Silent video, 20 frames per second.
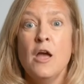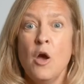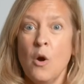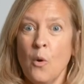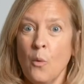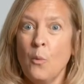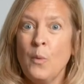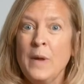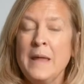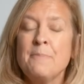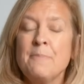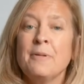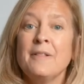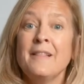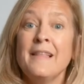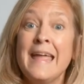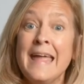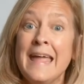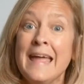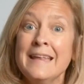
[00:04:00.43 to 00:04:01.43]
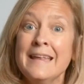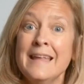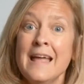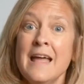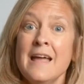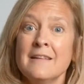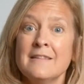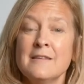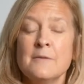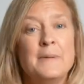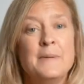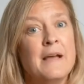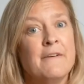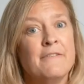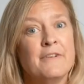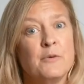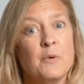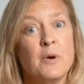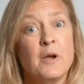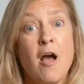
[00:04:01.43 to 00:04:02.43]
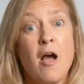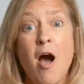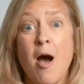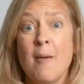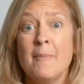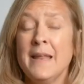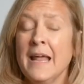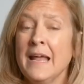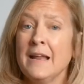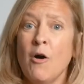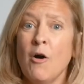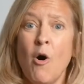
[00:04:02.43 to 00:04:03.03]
we plan to be able to accommodate